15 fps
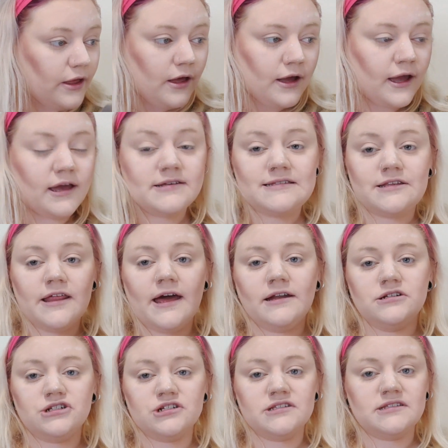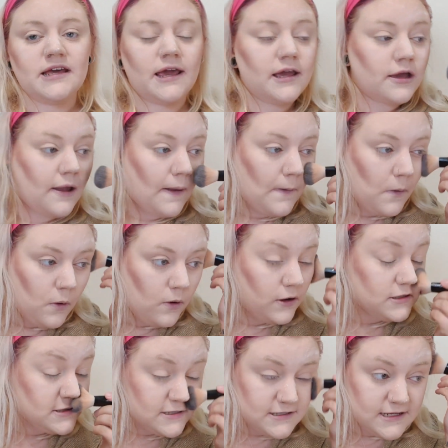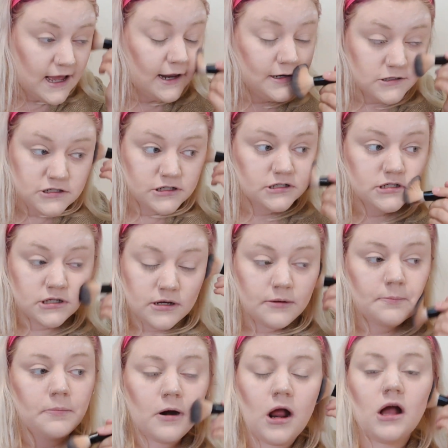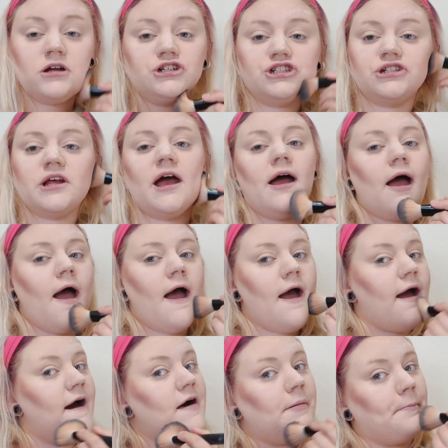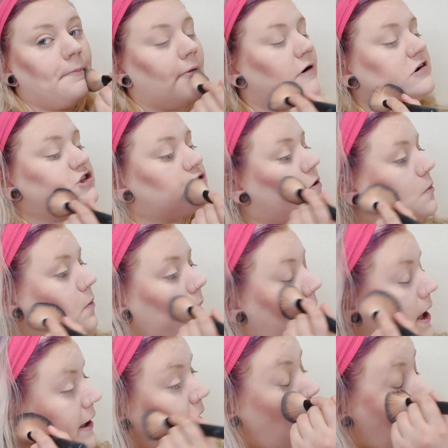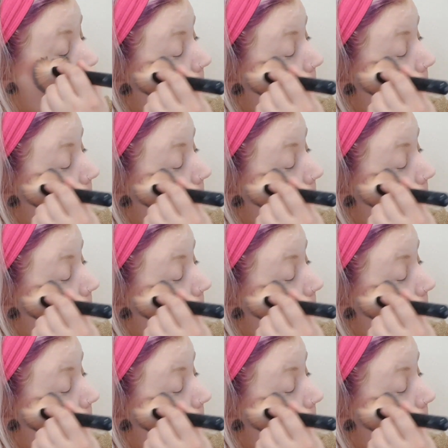Okay, so then just take your standard brush and brush away